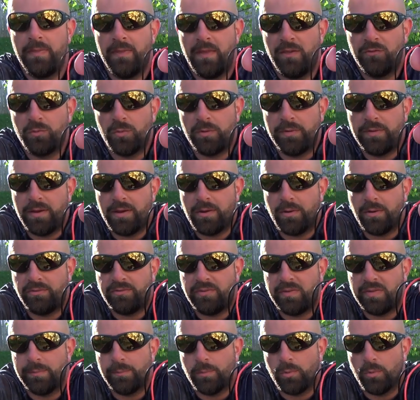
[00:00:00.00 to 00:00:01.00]
This one here
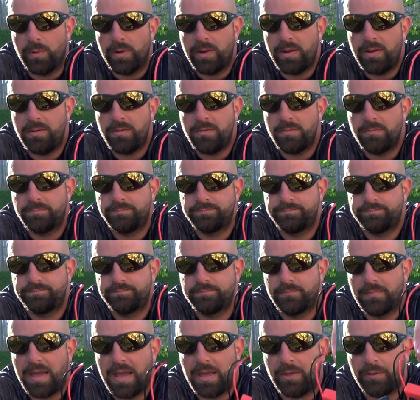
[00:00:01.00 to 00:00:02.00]
is in the marine.
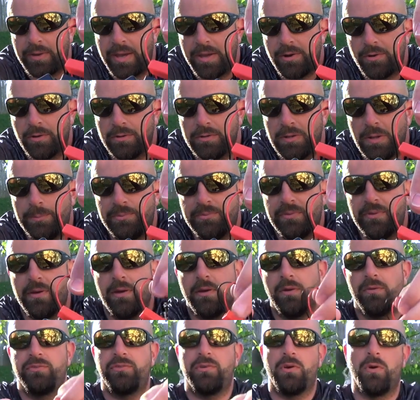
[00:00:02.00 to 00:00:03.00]
Alligator clips
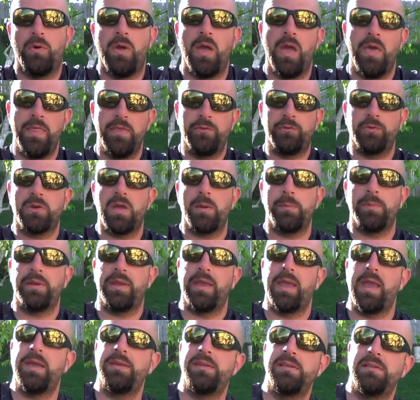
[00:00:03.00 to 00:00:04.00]
there. So this will come in
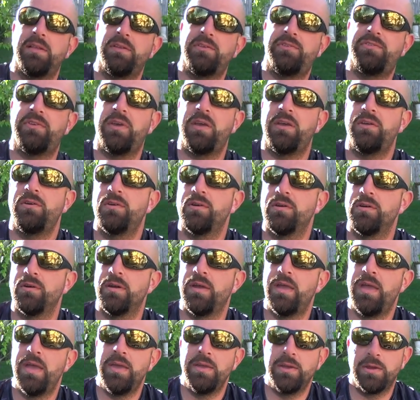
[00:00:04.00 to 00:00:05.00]
handy. Let's say you're
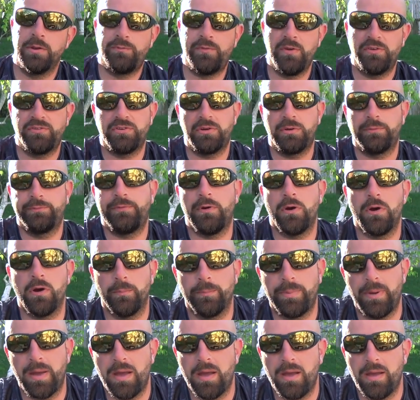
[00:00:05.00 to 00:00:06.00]
fishing a
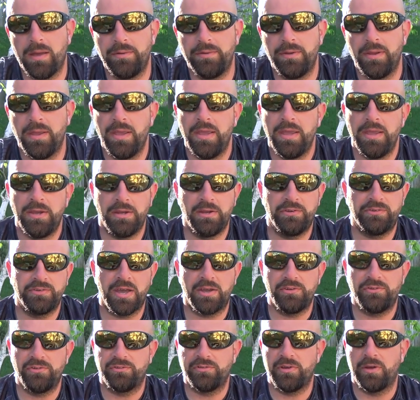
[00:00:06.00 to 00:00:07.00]
farm pond. You just
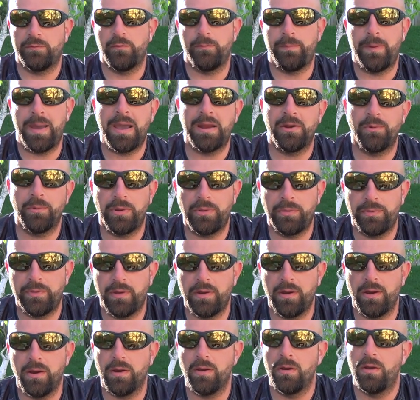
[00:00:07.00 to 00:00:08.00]
got yourself a battery
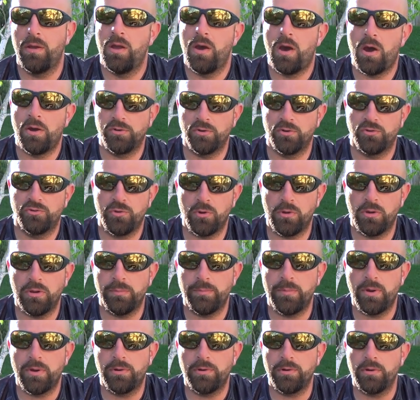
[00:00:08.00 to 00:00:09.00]
there on your
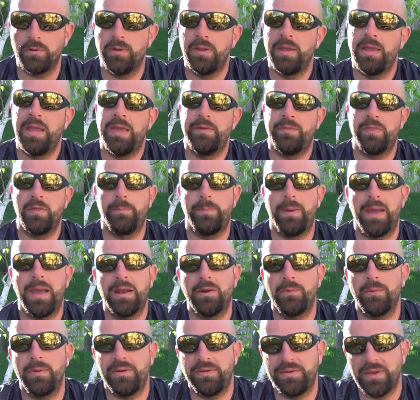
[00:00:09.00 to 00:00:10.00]
trolling motor. If the
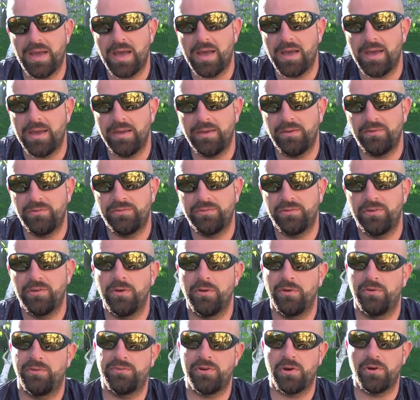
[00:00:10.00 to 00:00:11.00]
battery dies
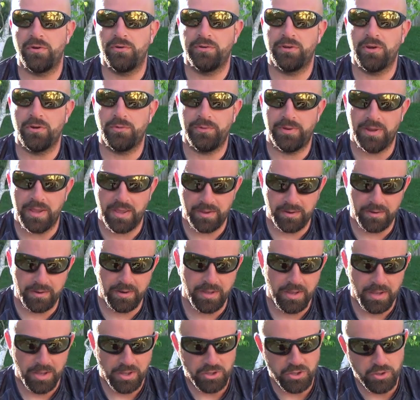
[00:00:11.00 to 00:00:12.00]
or starting to go dead,
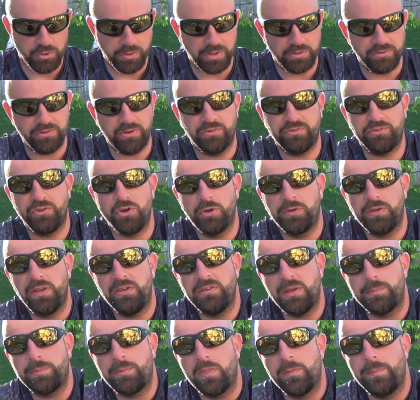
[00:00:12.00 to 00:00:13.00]
you can just hook
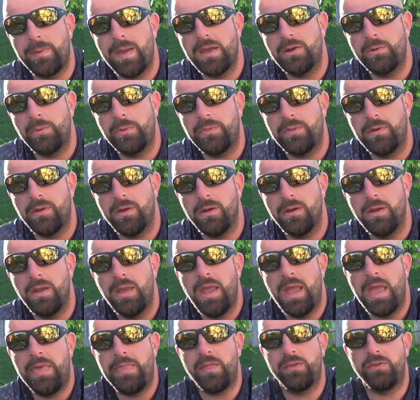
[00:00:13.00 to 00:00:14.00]
these up to the battery there,
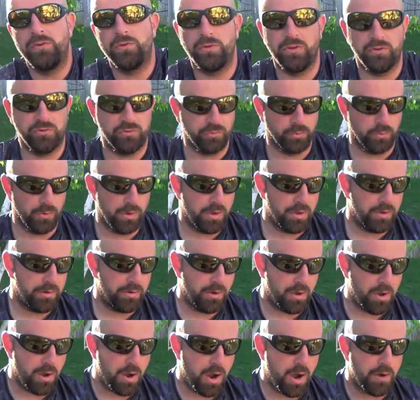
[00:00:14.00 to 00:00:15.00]
and then you'll just
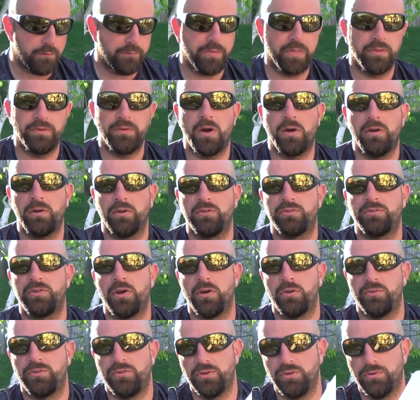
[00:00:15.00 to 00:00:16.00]
run off the Nautic
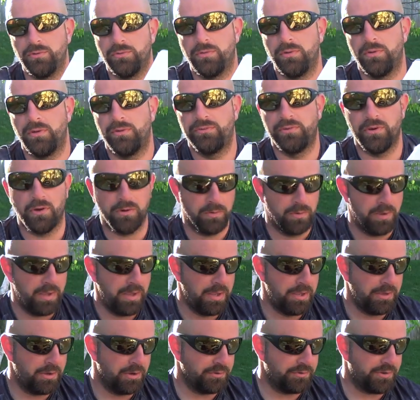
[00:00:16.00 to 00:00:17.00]
Star 2. So
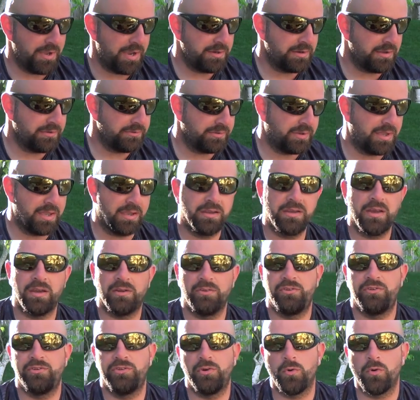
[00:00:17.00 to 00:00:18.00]
your day doesn't get
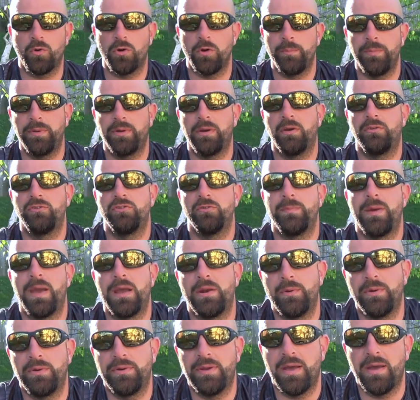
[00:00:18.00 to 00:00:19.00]
cut short because your
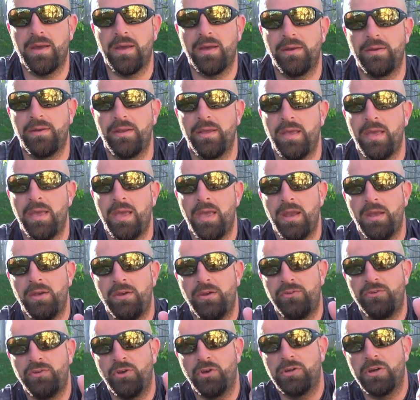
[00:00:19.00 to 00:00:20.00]
battery died.
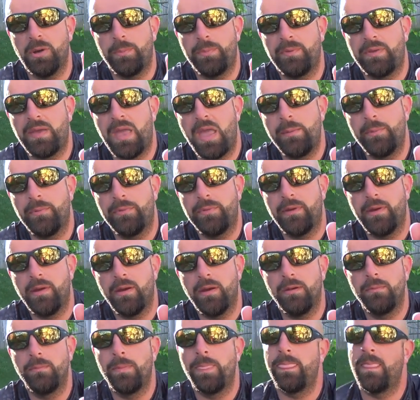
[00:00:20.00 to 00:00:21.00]
Just hook up the cable
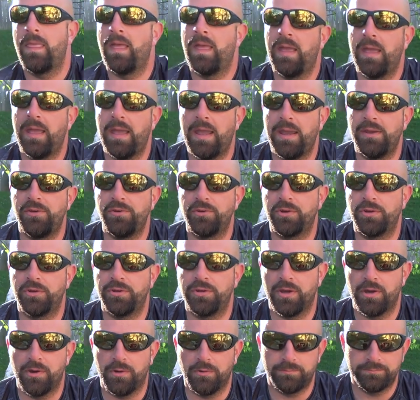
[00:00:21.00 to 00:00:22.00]
there and you're good
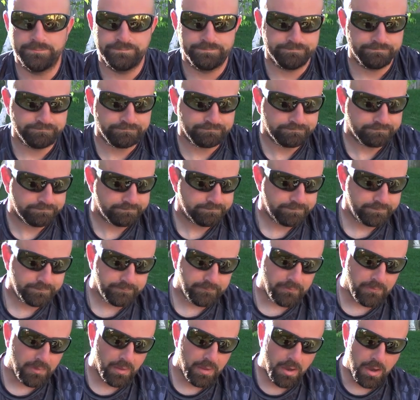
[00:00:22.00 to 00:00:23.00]
to go.
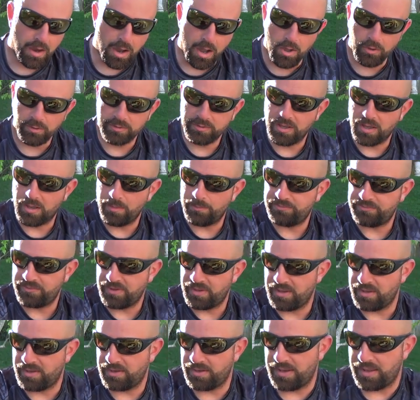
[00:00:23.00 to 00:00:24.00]
All comes
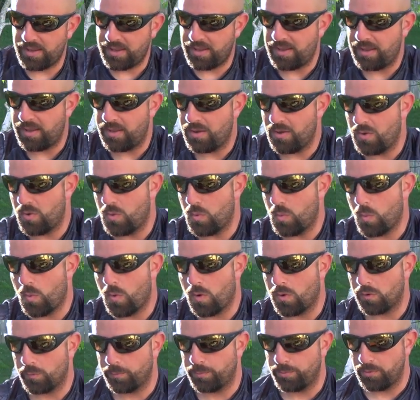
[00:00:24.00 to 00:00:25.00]
in a
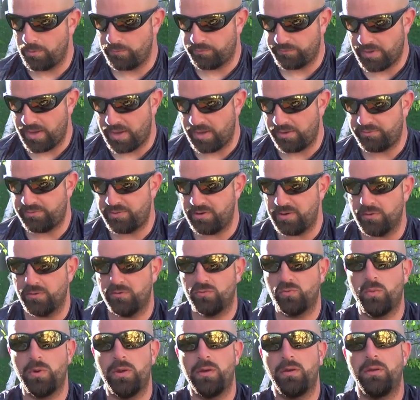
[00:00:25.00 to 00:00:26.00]
waterproof case here
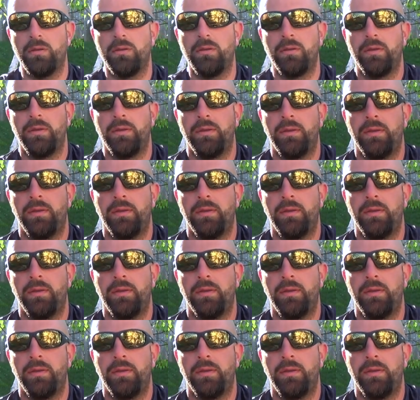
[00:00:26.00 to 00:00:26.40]
as well.